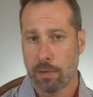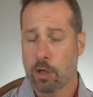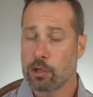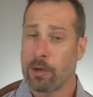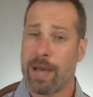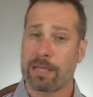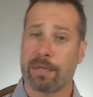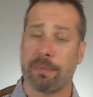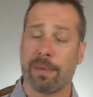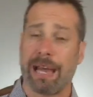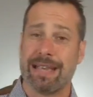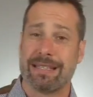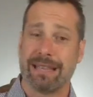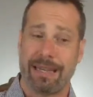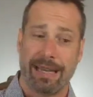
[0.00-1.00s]
So as, a,
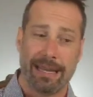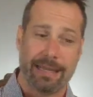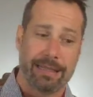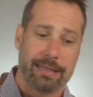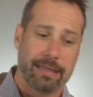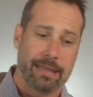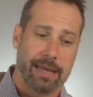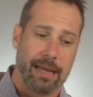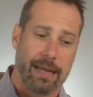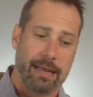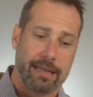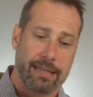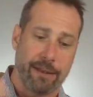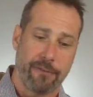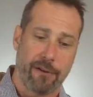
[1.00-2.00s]
as, as
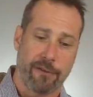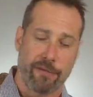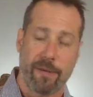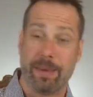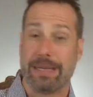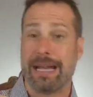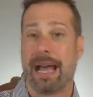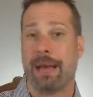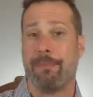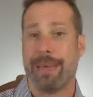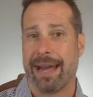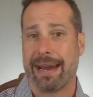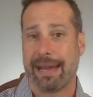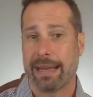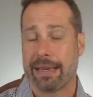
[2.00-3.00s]
uh, different from a
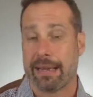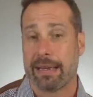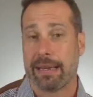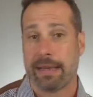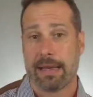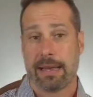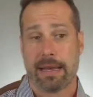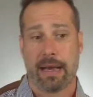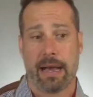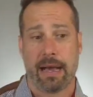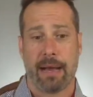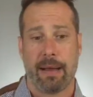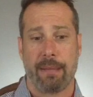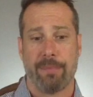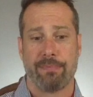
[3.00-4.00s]
diabetic,
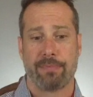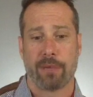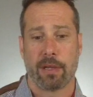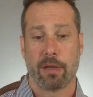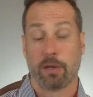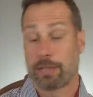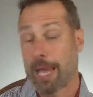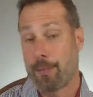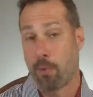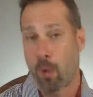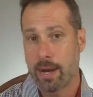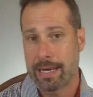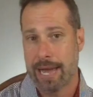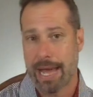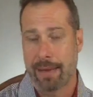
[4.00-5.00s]
um, or type
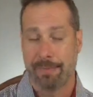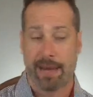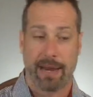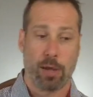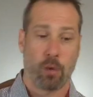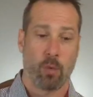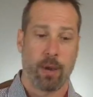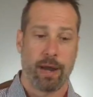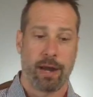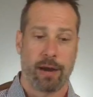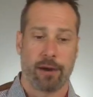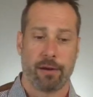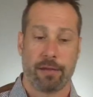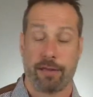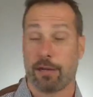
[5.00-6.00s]
1 diabetic
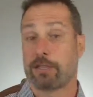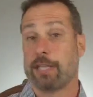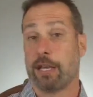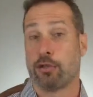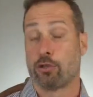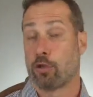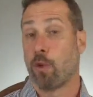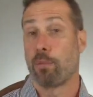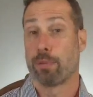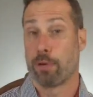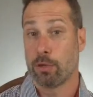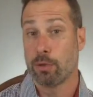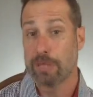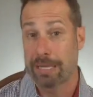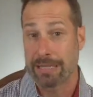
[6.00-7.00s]
where their cells don't
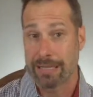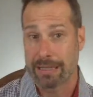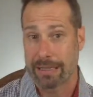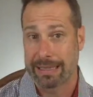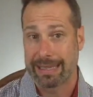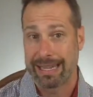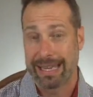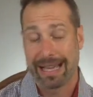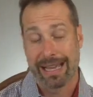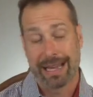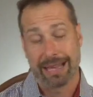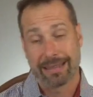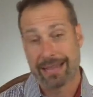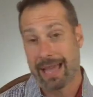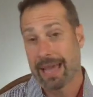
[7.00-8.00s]
produce insulin,
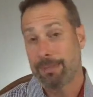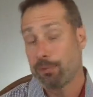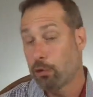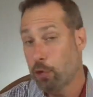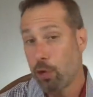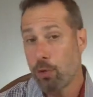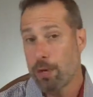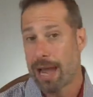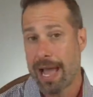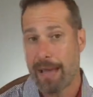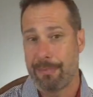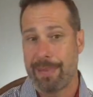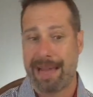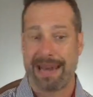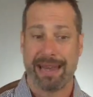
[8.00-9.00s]
a type 2
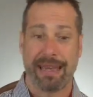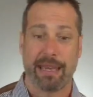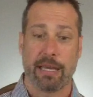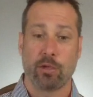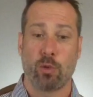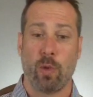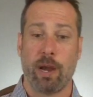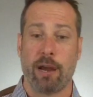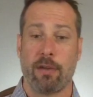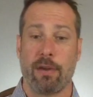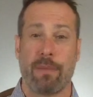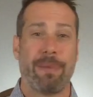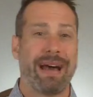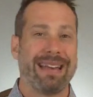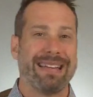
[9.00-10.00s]
diabetic is where
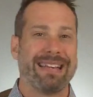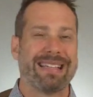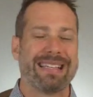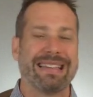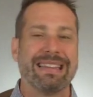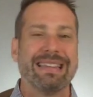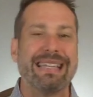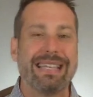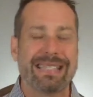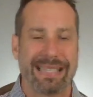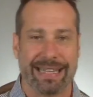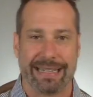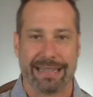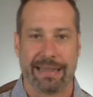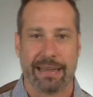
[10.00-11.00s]
their body doesn't
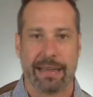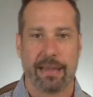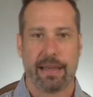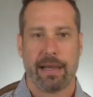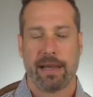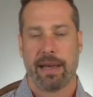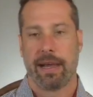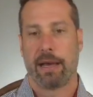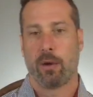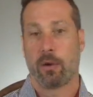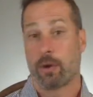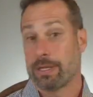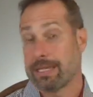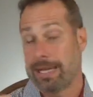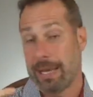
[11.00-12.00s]
listen uh,
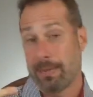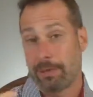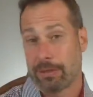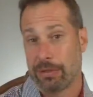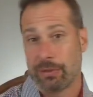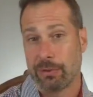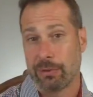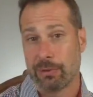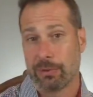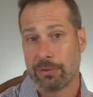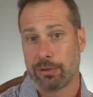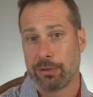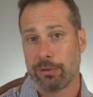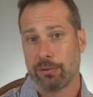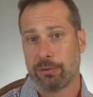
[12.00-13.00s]
or isn't able to,
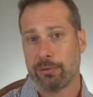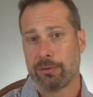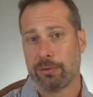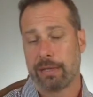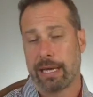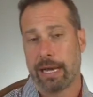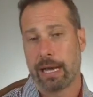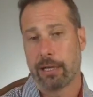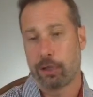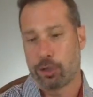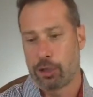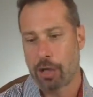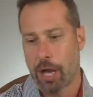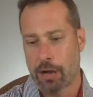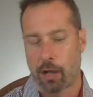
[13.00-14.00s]
to uh,
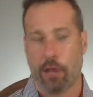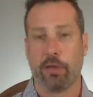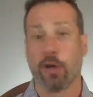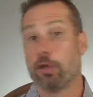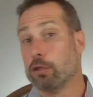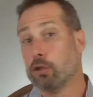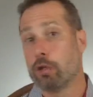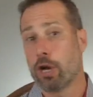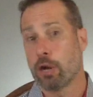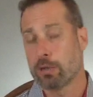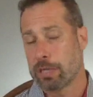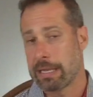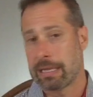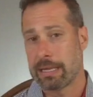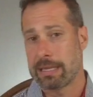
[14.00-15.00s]
shuttle the
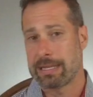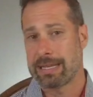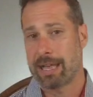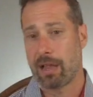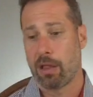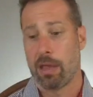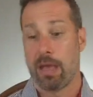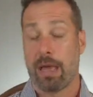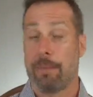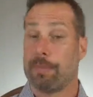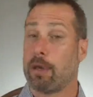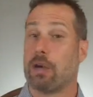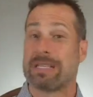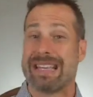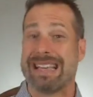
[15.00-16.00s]
glucose into the cell
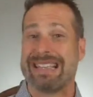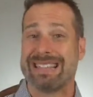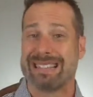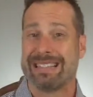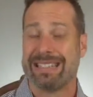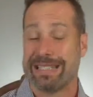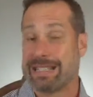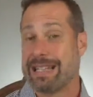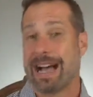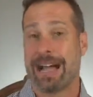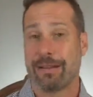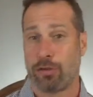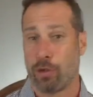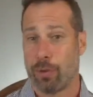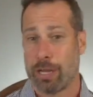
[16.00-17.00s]
because insulin is
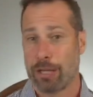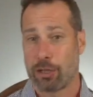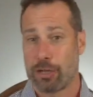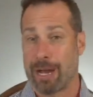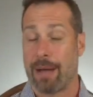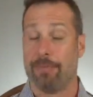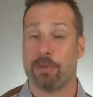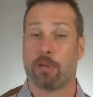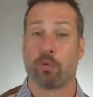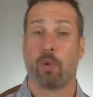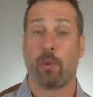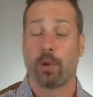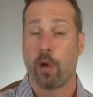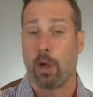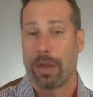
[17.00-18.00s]
not doing its job. There's
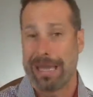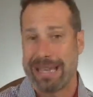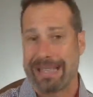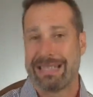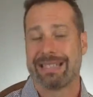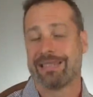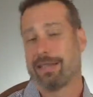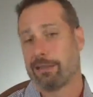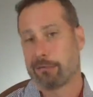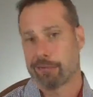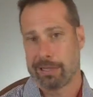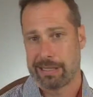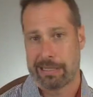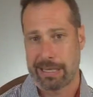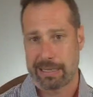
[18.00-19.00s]
what we call insulin
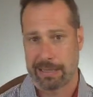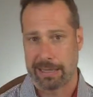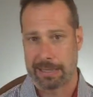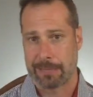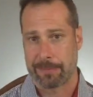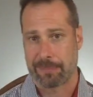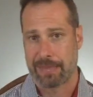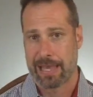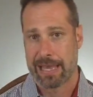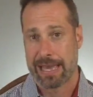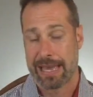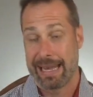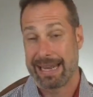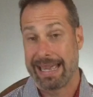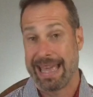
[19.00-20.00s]
resistance.
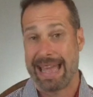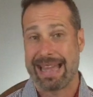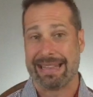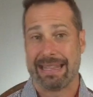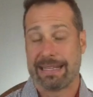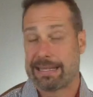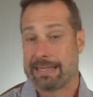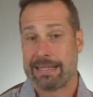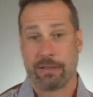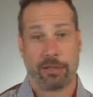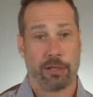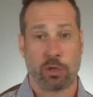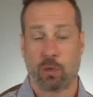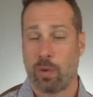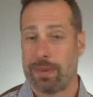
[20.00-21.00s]
And again, this is
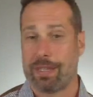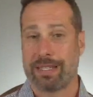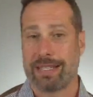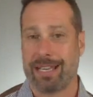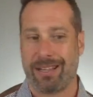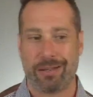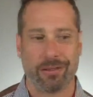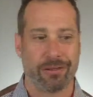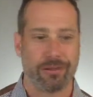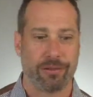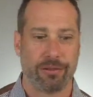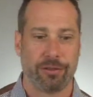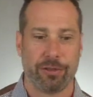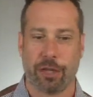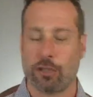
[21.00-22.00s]
just when the cells
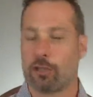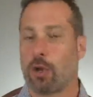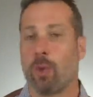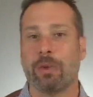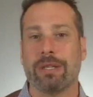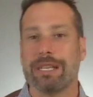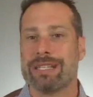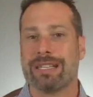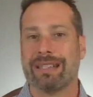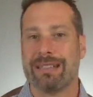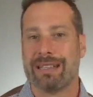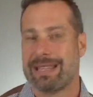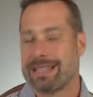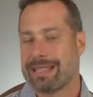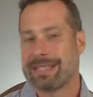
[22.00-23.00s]
just don't listen
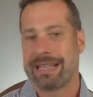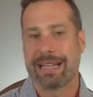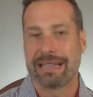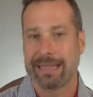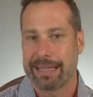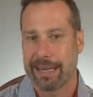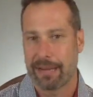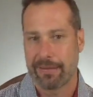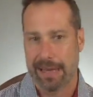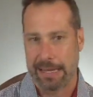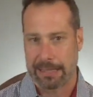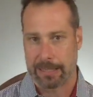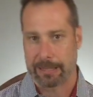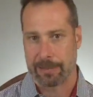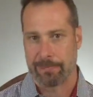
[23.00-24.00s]
to the signaling of
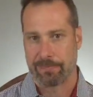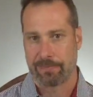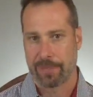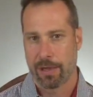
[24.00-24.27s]
insulin.